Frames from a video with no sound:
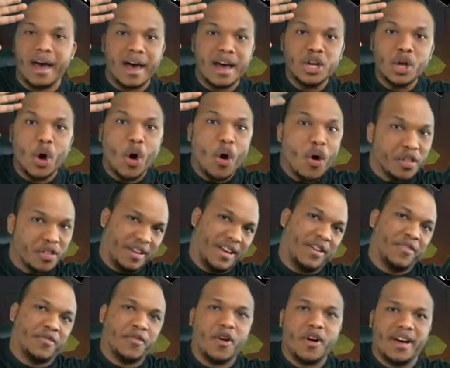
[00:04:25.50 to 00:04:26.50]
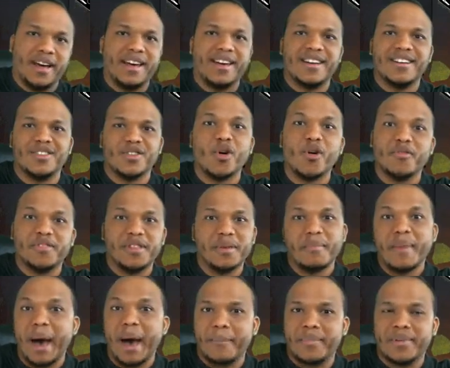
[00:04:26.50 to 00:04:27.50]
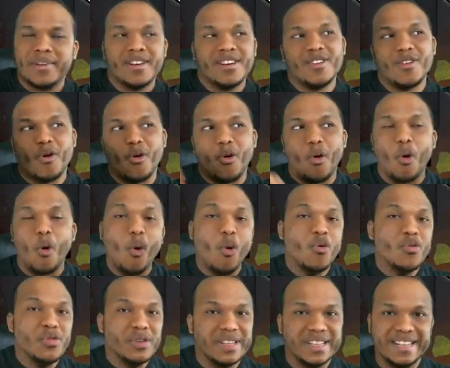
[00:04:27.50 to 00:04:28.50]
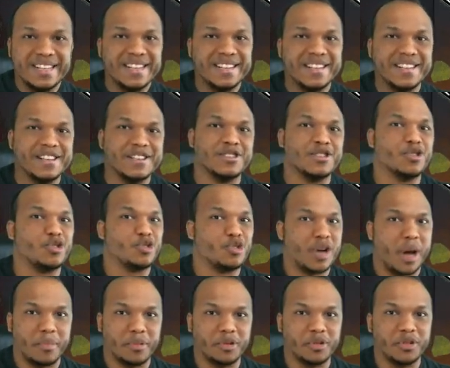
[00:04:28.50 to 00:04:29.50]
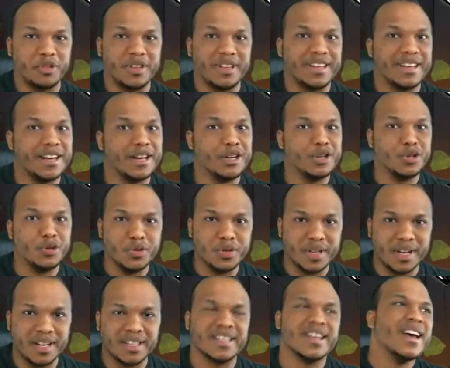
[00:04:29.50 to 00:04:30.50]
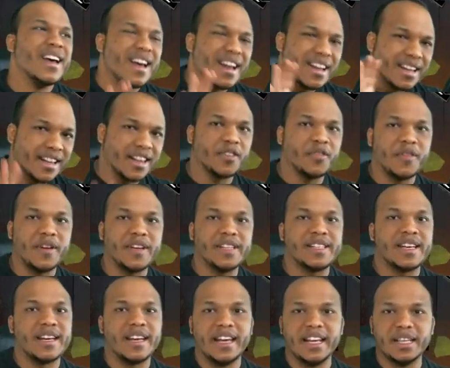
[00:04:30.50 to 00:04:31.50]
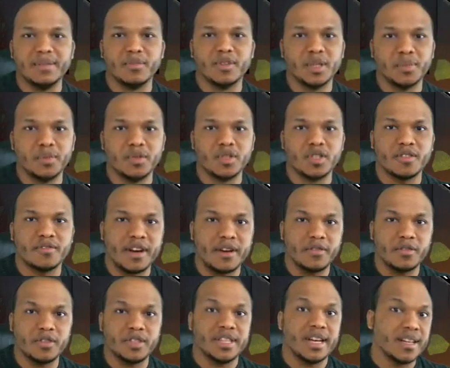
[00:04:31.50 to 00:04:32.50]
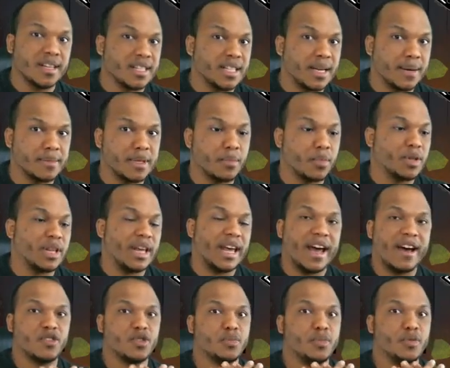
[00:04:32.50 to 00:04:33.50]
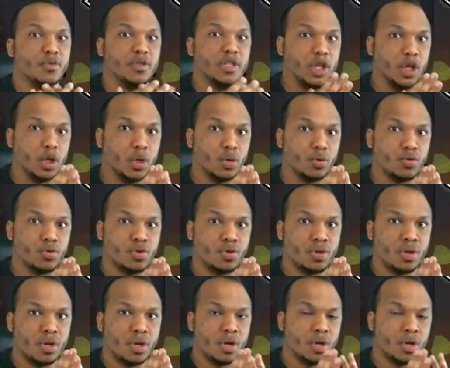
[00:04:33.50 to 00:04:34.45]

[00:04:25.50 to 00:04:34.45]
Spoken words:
at the other far end of the map. Only the Trapper can do that. Leatherface can hit multiple survivors at the same time, but they have to be really close